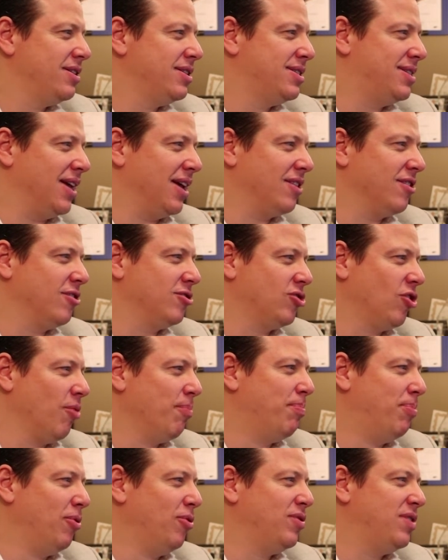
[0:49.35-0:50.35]
signature
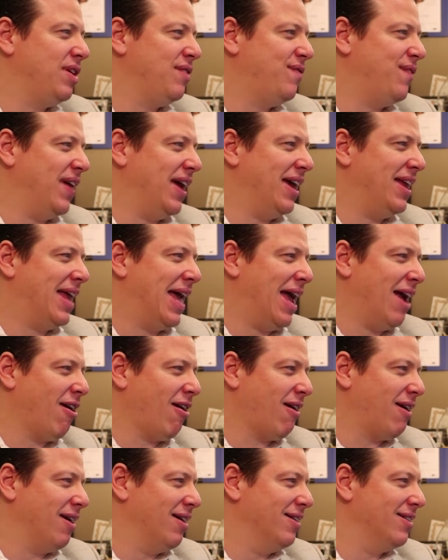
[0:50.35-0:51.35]
Boosie Fade
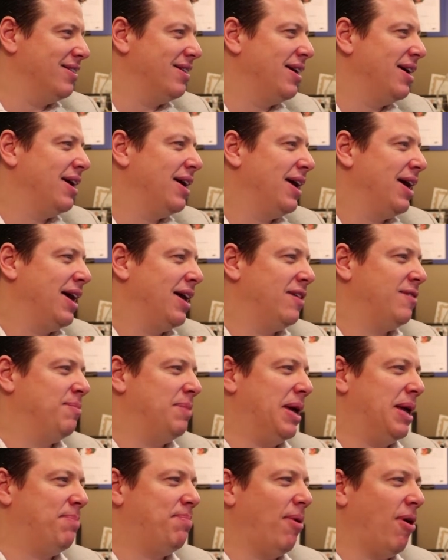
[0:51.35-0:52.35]
haircut has
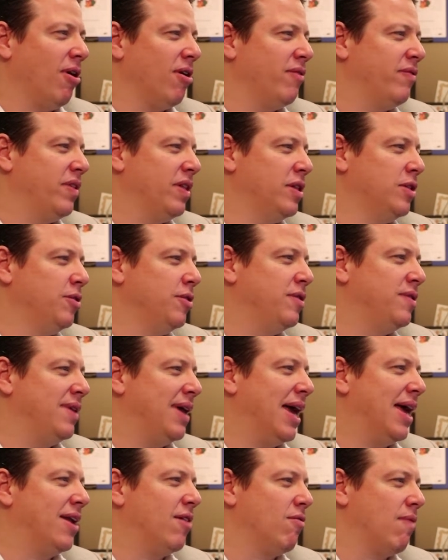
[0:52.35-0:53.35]
made part of the
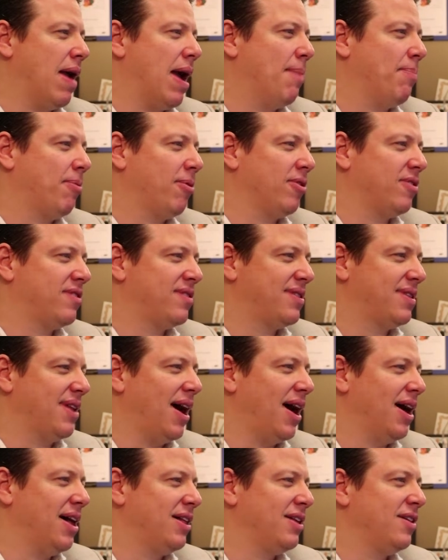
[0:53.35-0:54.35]
Louisiana rapper's
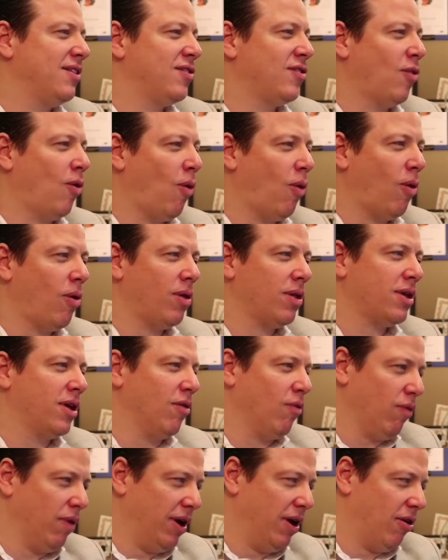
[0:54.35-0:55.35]
style his whole
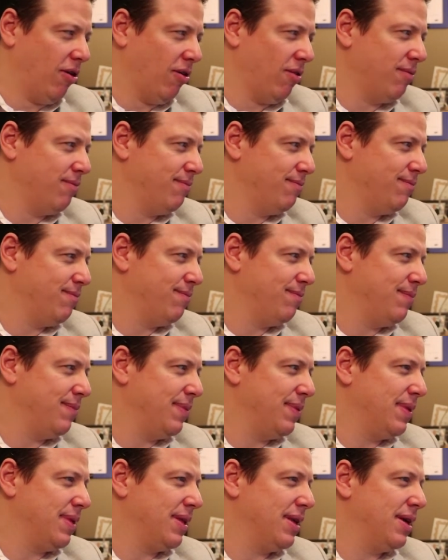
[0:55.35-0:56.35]
career.
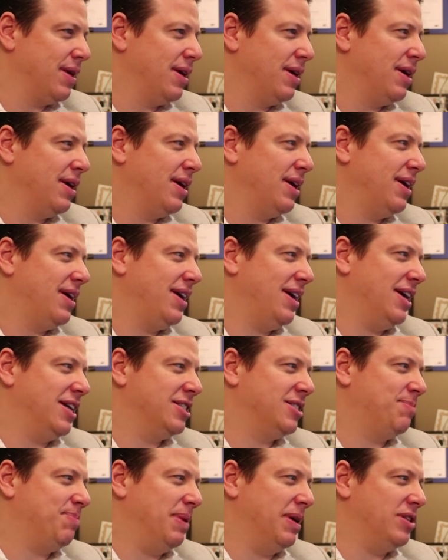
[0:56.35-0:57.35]

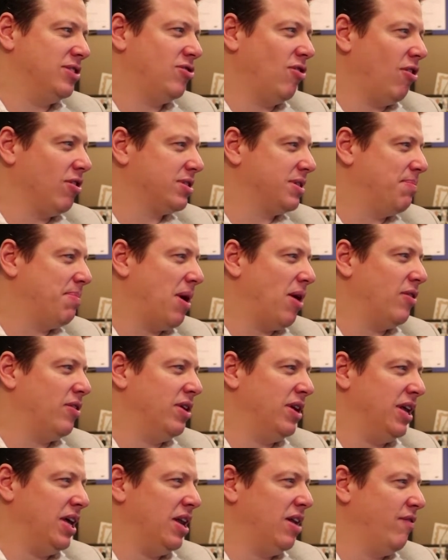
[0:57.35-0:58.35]
It's been talked about
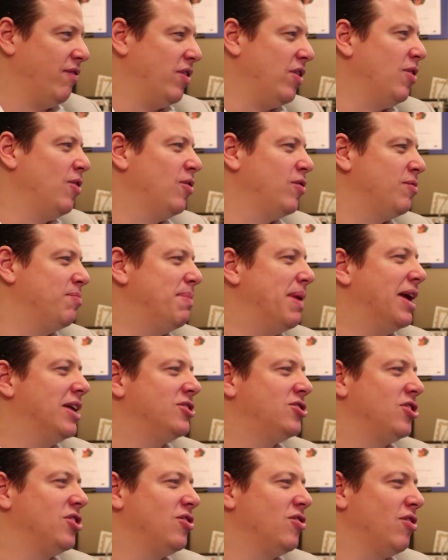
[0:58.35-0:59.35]
in interviews,
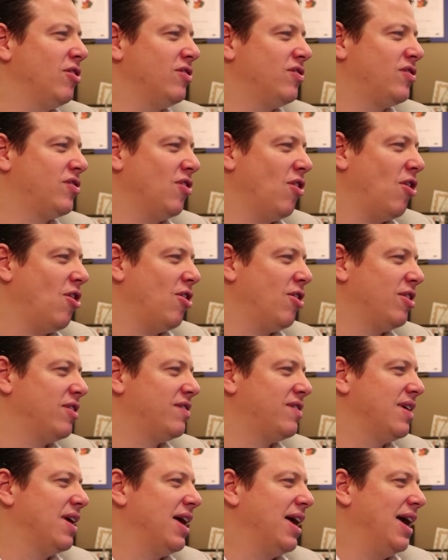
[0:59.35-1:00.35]
mentioned on
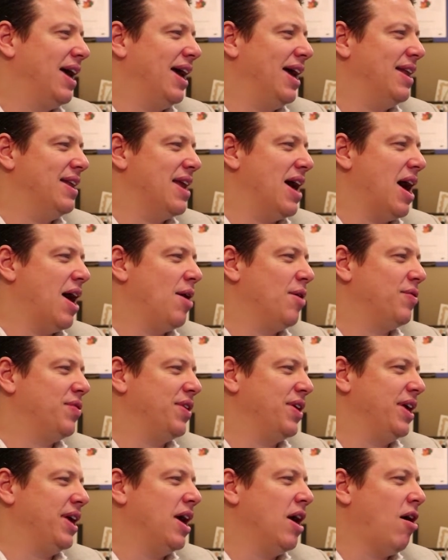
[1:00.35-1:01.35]
songs, and now
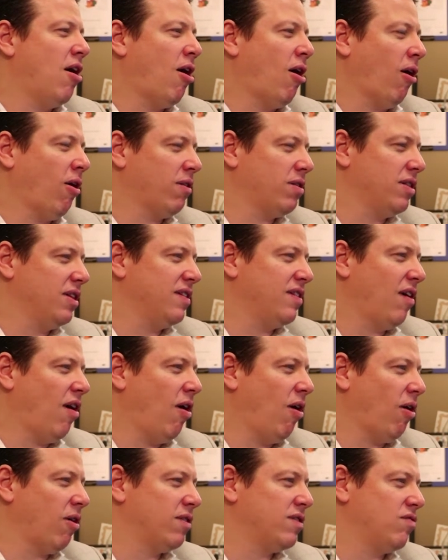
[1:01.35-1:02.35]
the Heartless
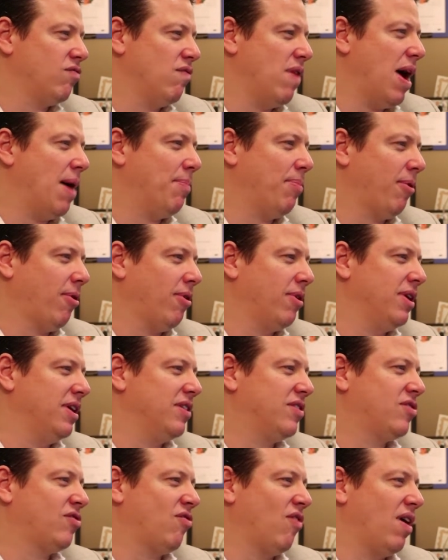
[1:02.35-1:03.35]
Hearts rapper
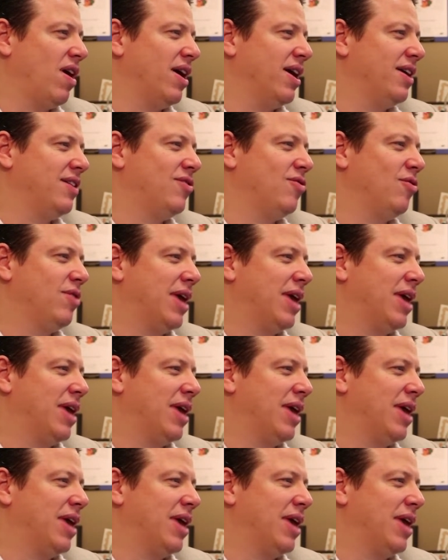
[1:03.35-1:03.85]
is trying to